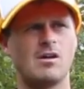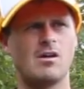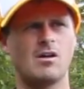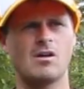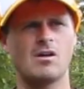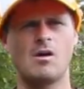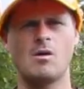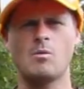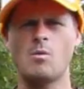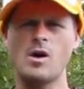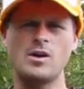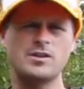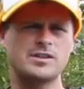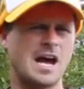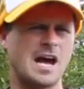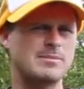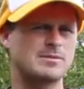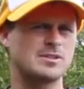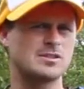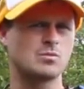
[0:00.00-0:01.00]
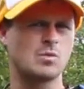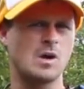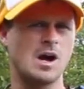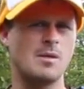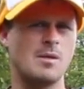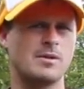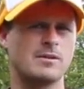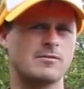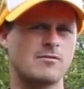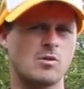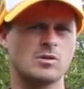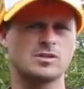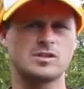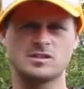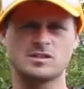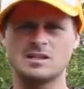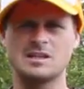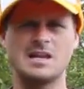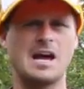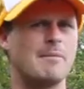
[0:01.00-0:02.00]
all water types as well, but of course
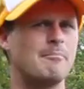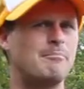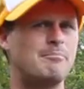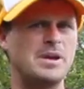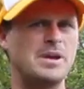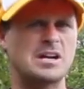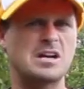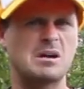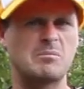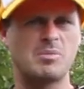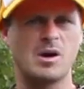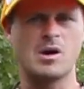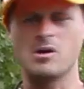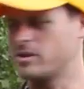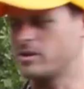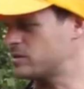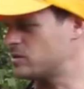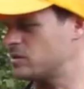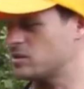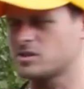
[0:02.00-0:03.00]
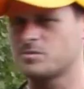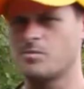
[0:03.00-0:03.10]
it's a lot bigger boat. This is